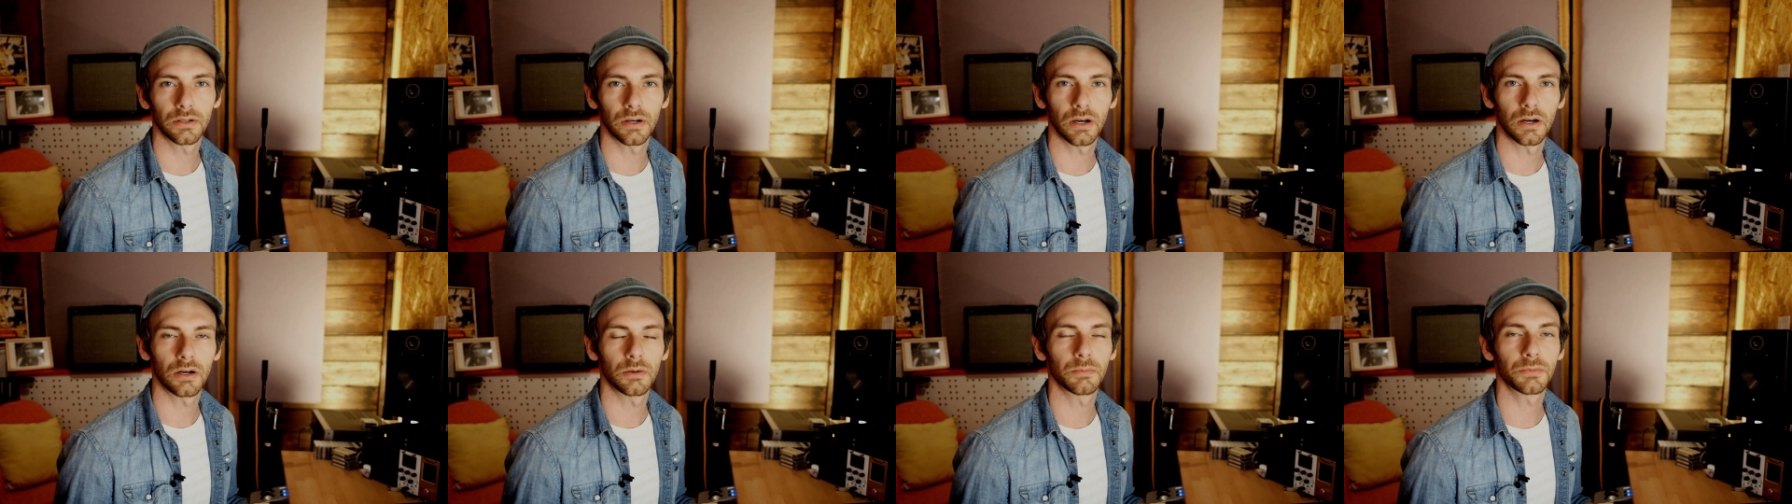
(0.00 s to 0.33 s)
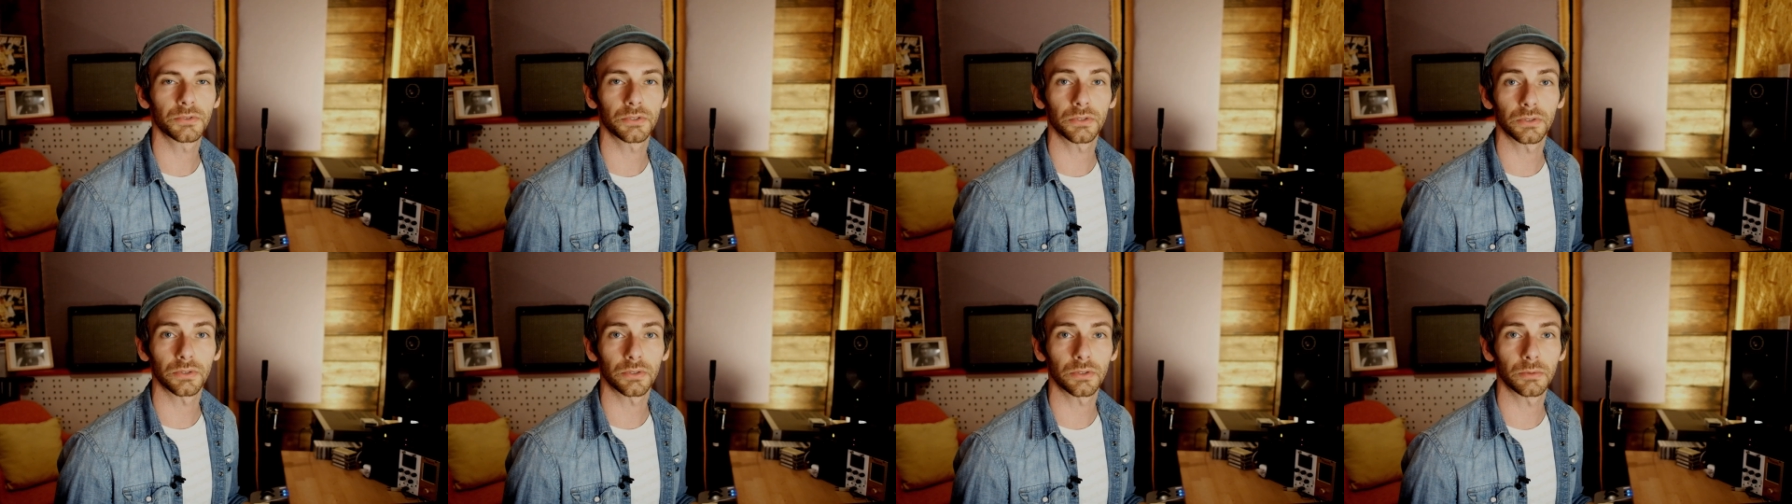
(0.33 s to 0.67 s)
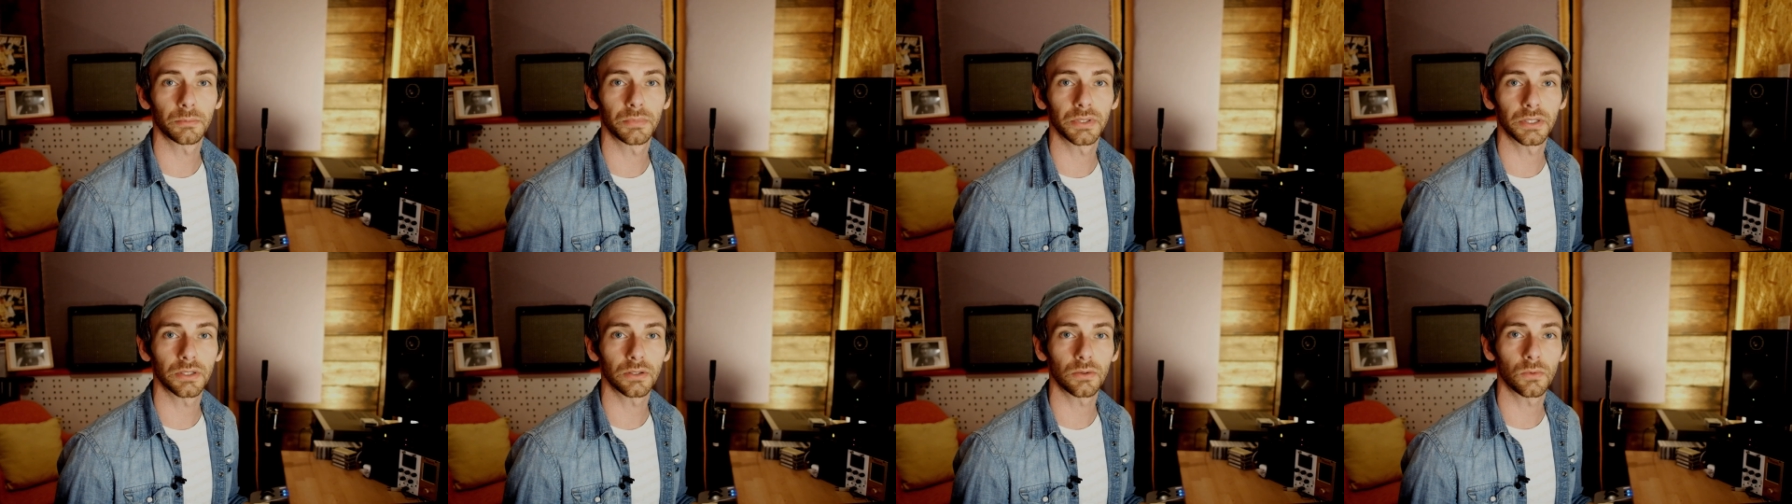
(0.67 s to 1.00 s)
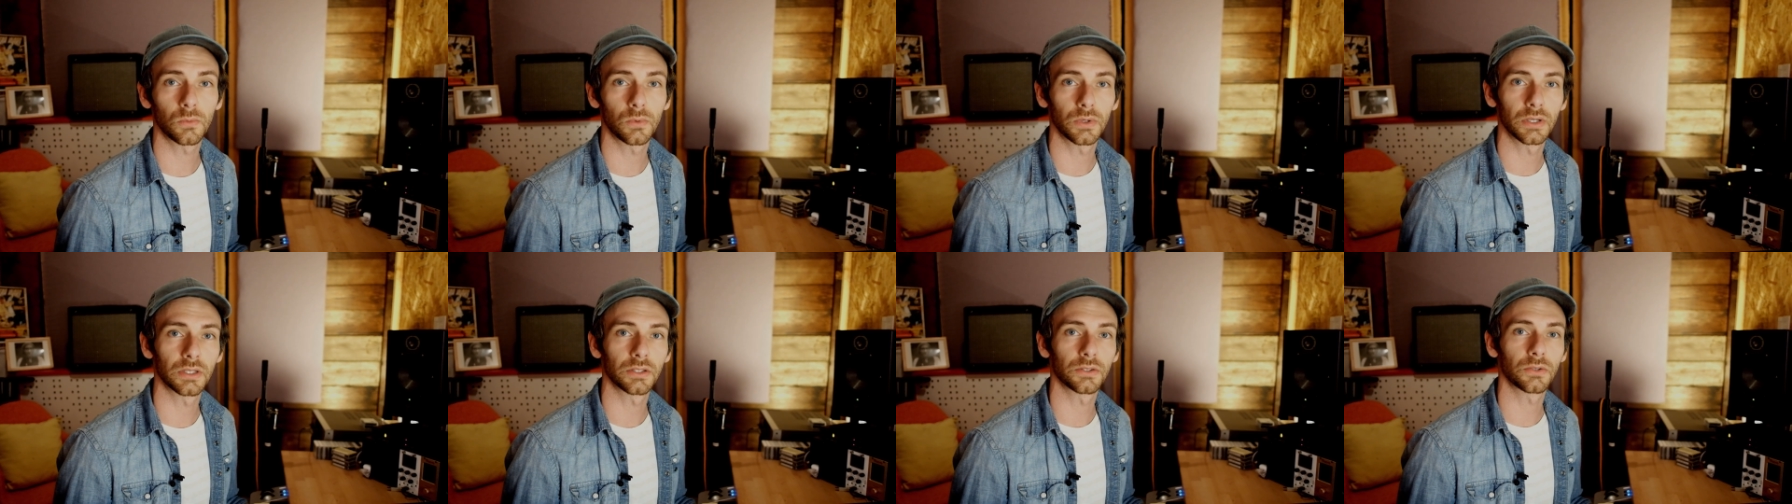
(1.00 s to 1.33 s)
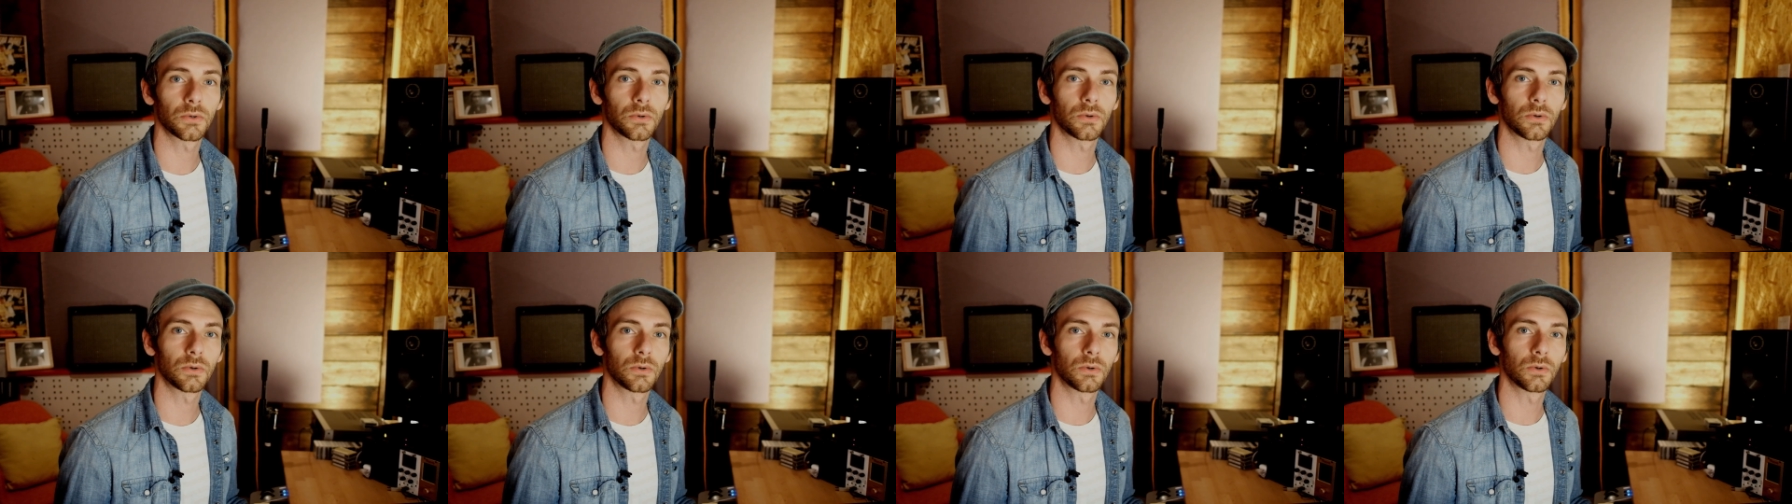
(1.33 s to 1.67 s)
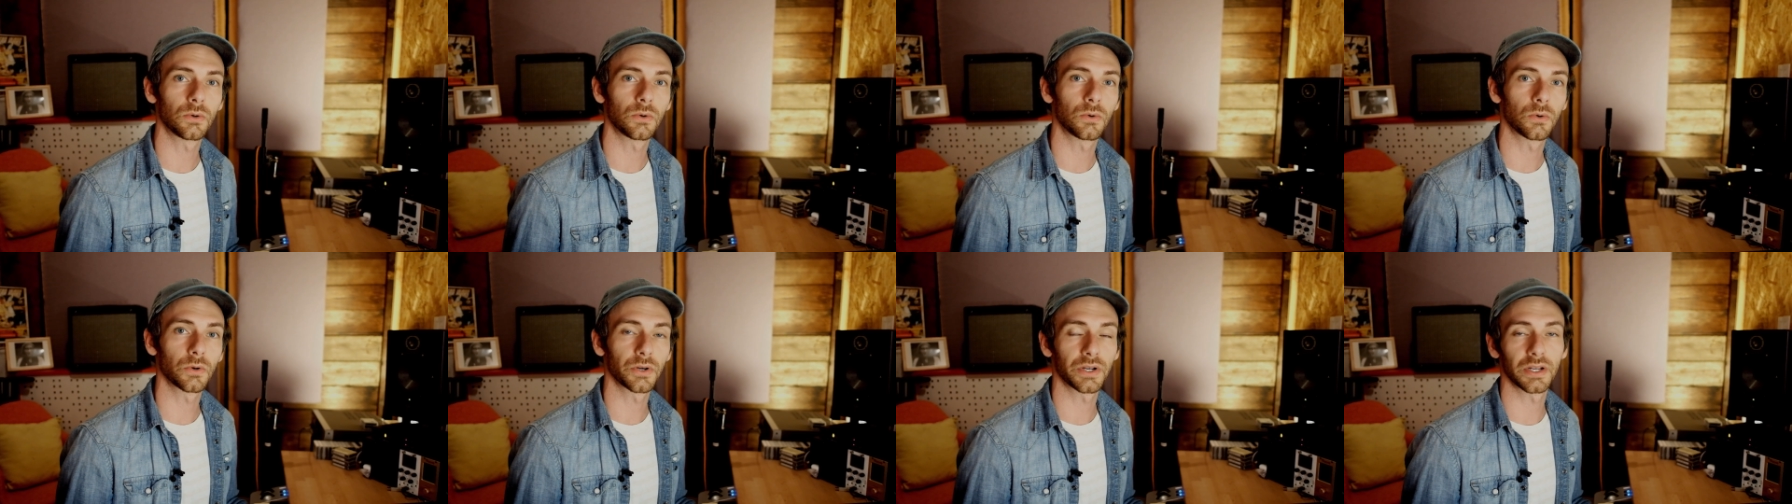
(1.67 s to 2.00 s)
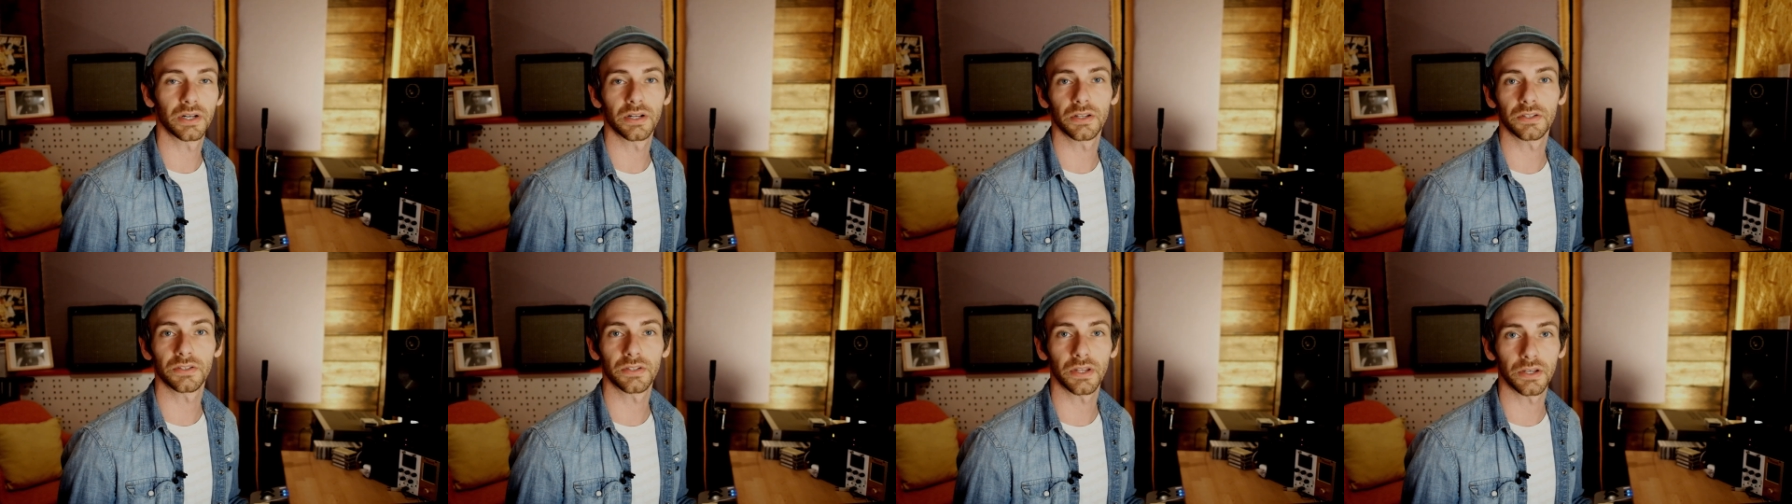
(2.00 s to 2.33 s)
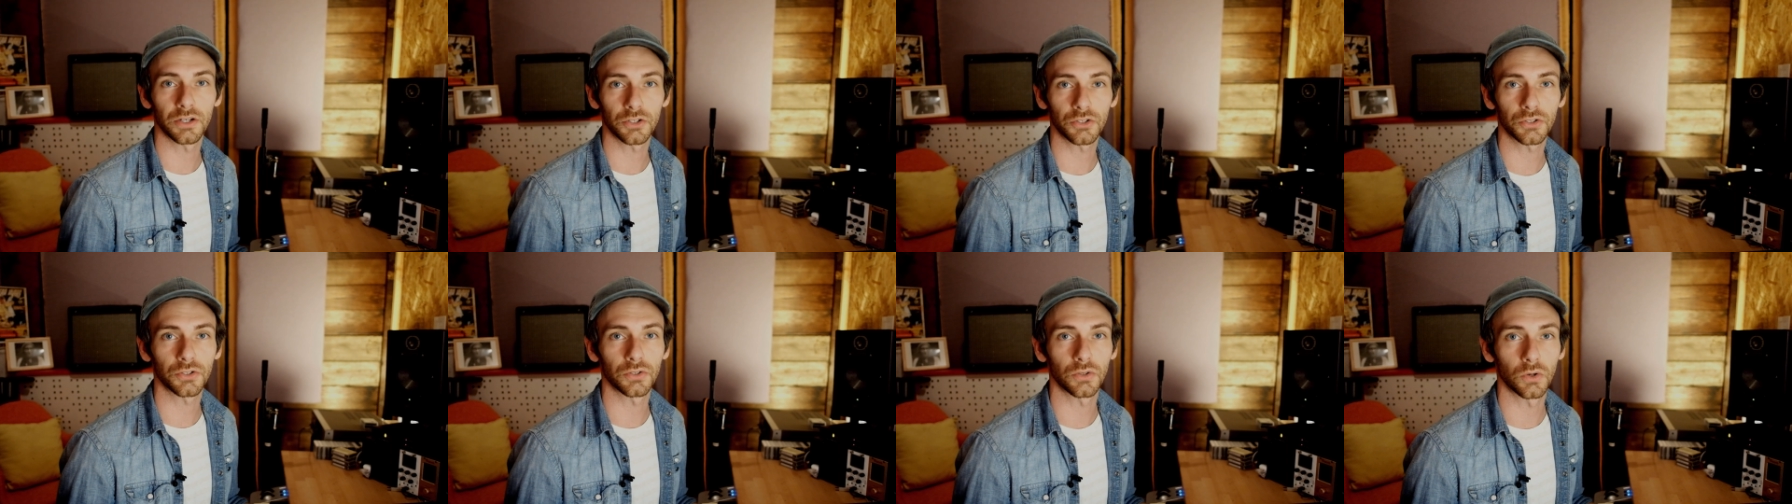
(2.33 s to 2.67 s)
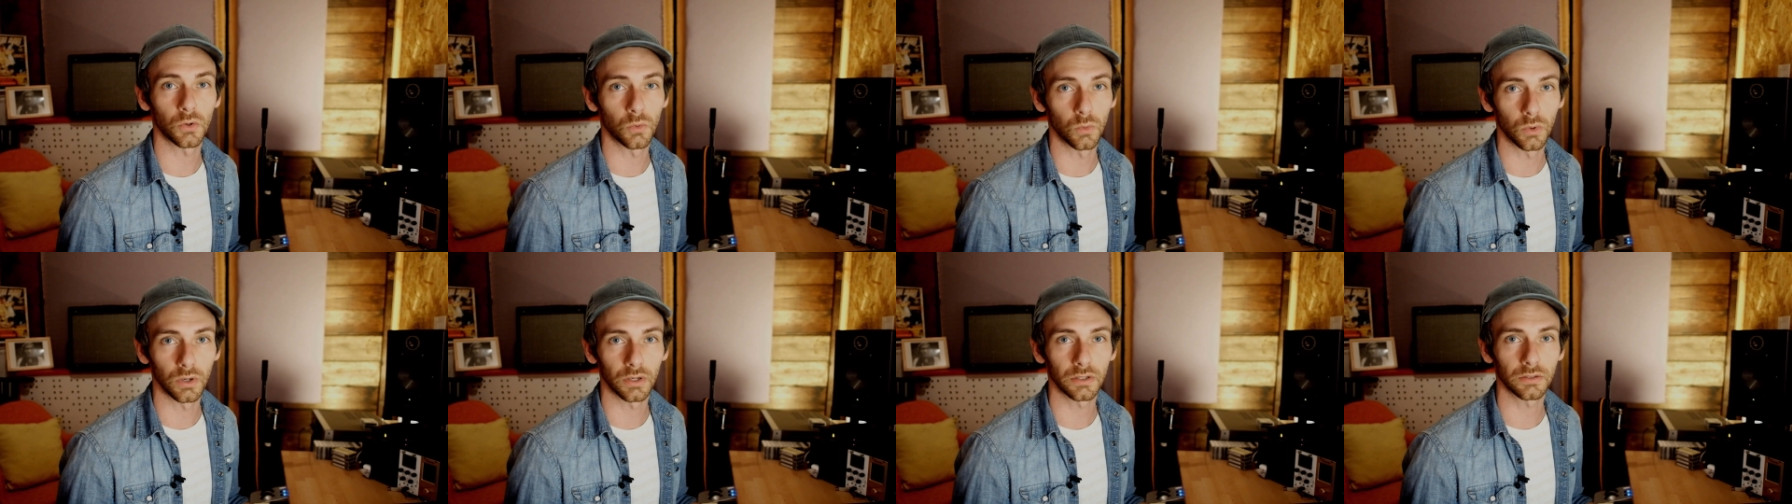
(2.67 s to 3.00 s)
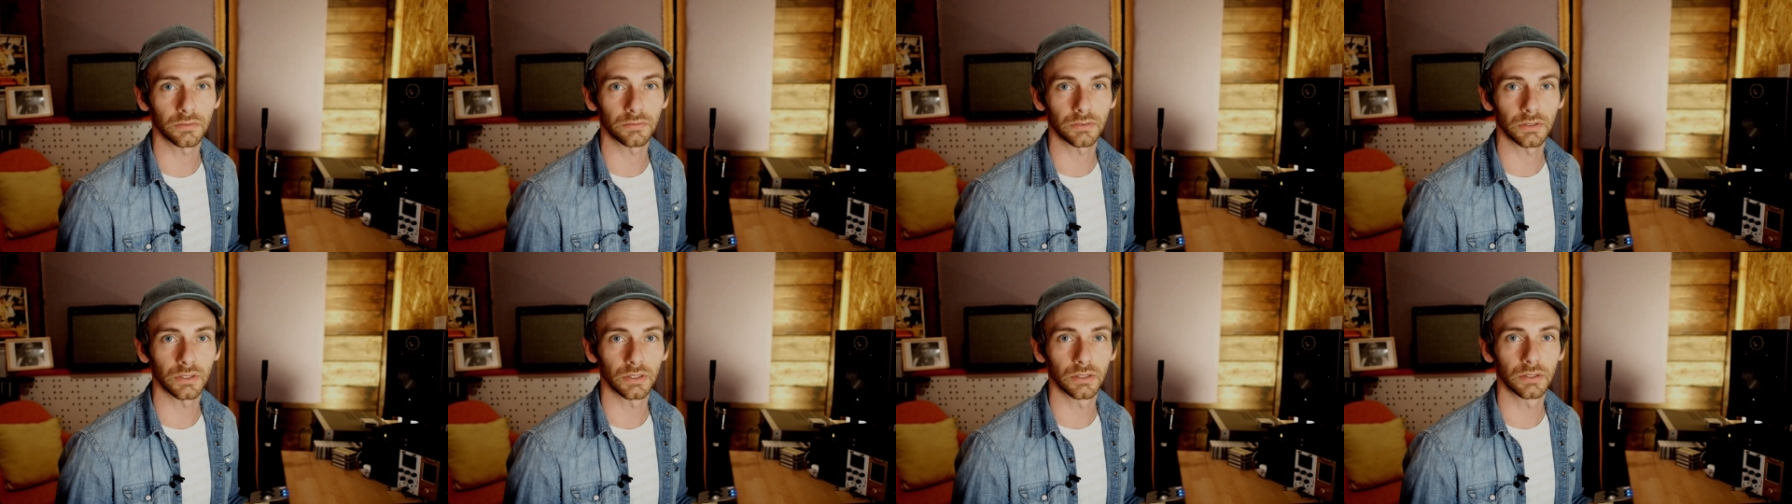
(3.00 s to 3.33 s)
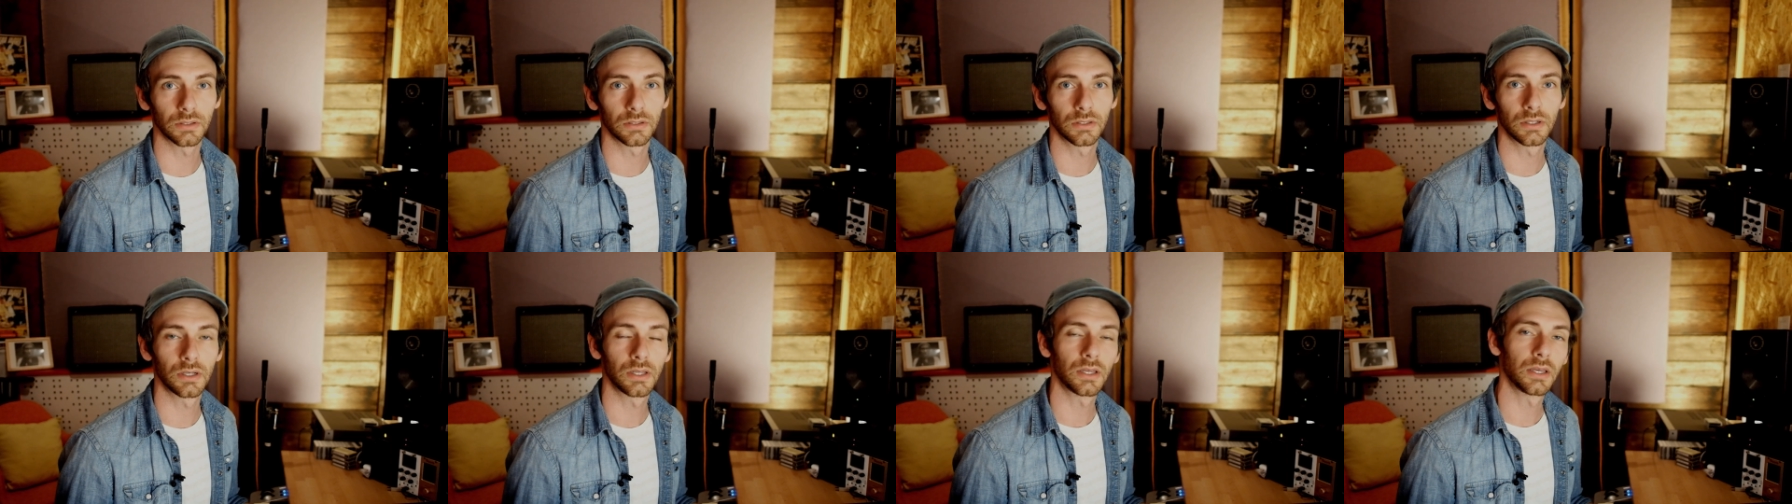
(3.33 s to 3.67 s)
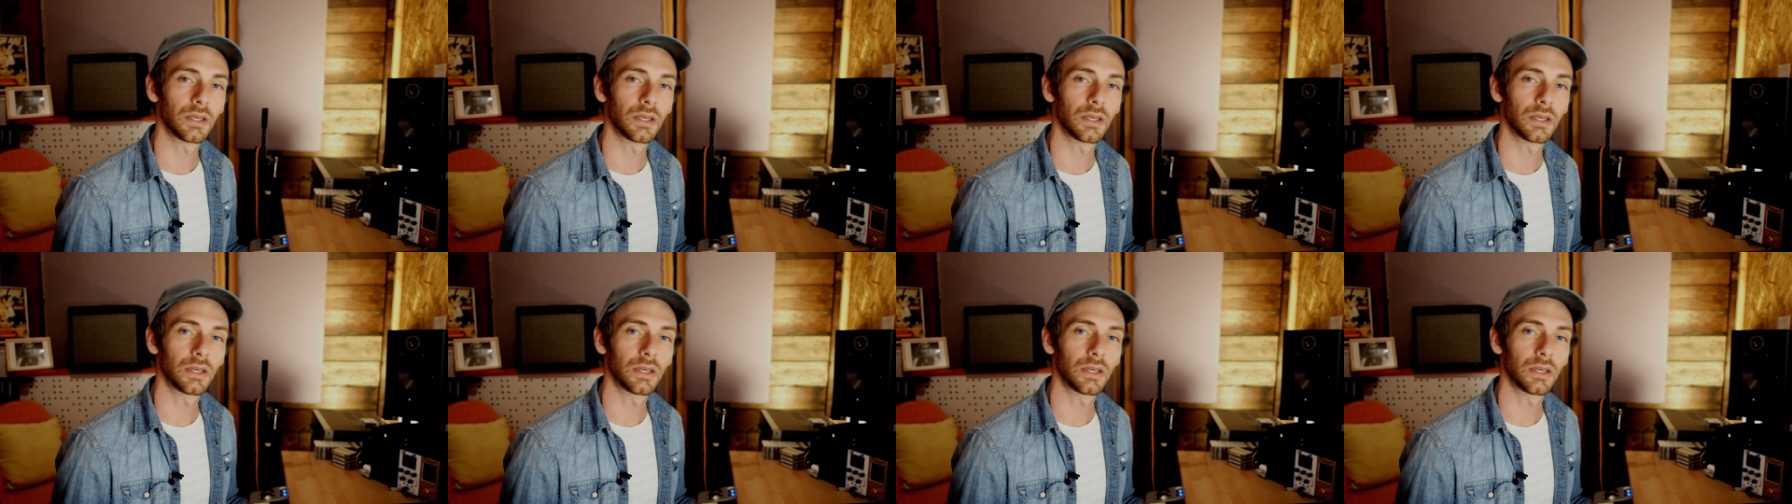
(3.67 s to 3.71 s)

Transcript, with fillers: helps a little bit with organizational workflow